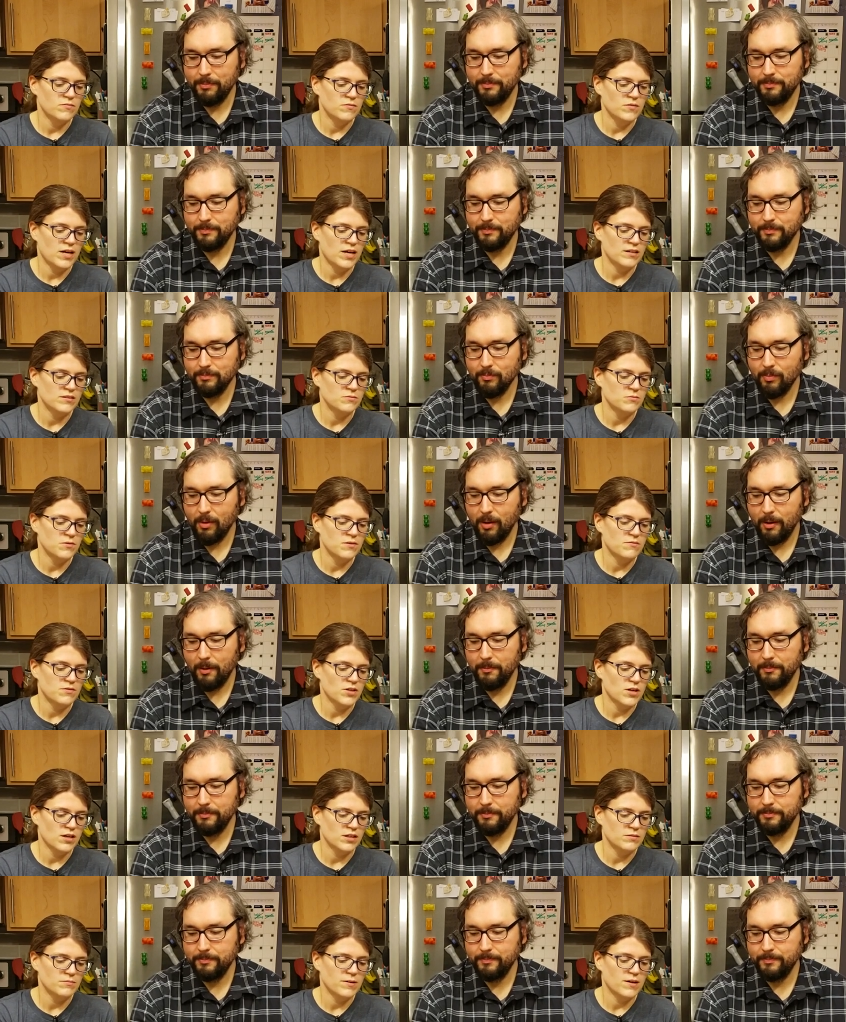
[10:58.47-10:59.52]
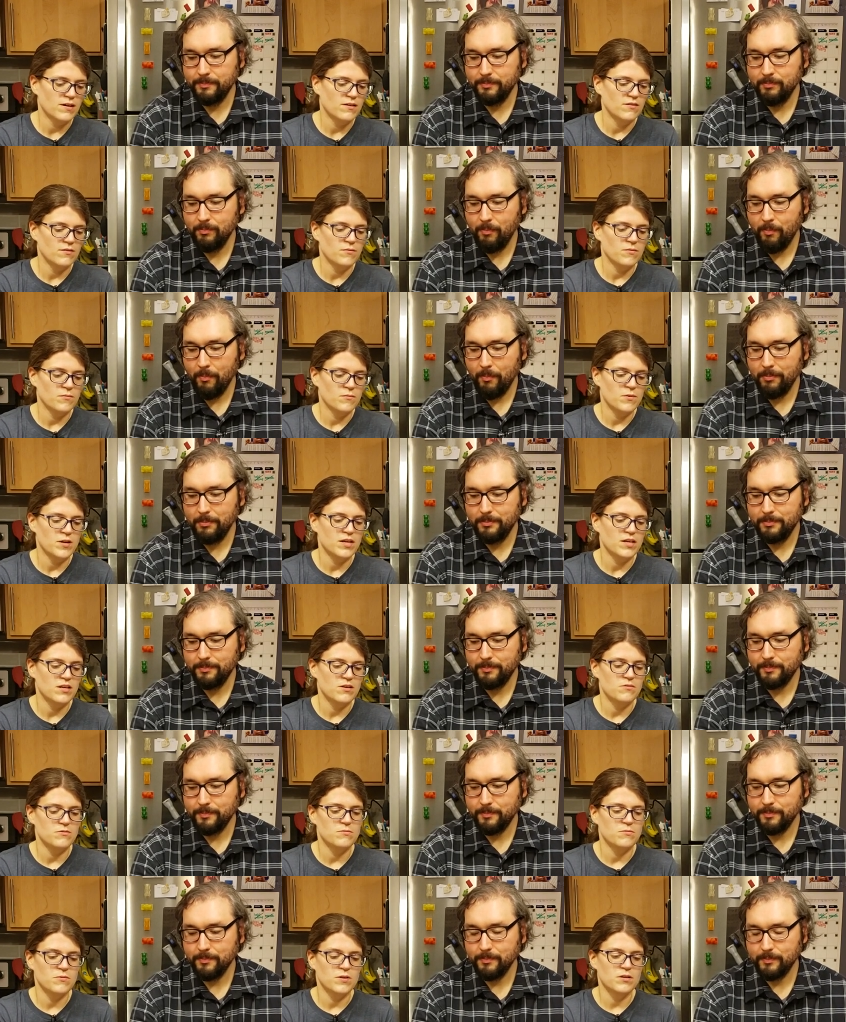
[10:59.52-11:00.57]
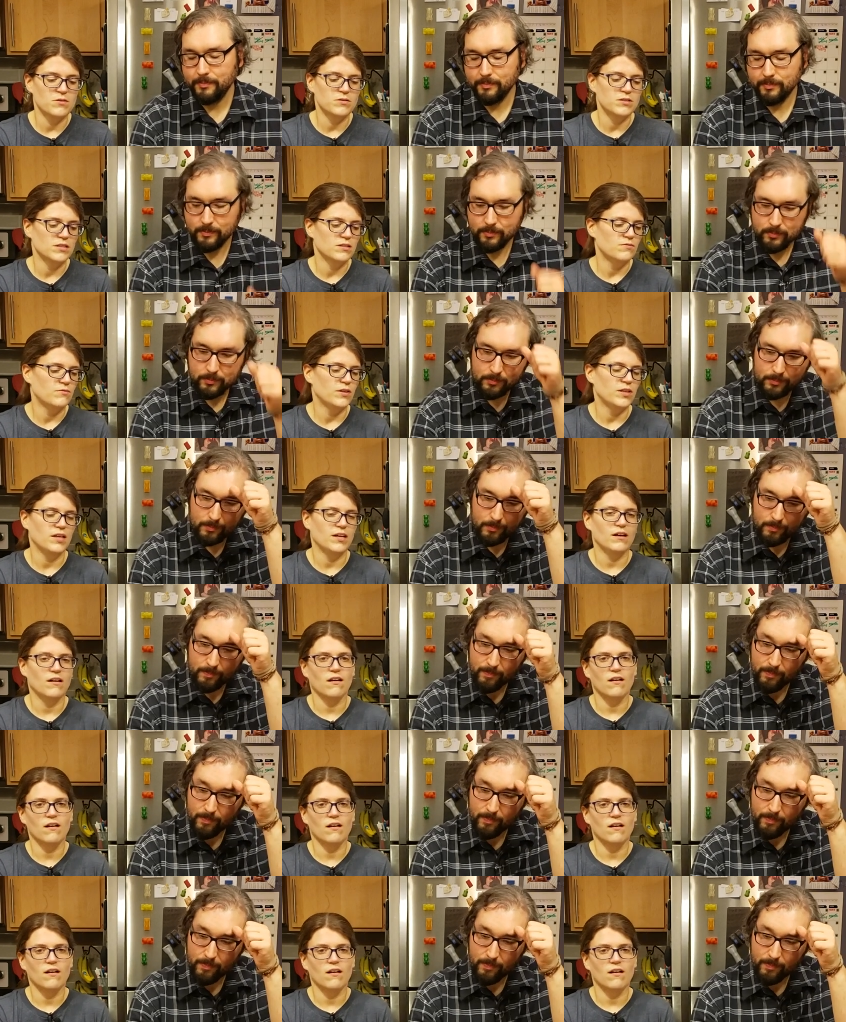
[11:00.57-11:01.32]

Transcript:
Speaker 1: as we've talked about, we can use, we use this filling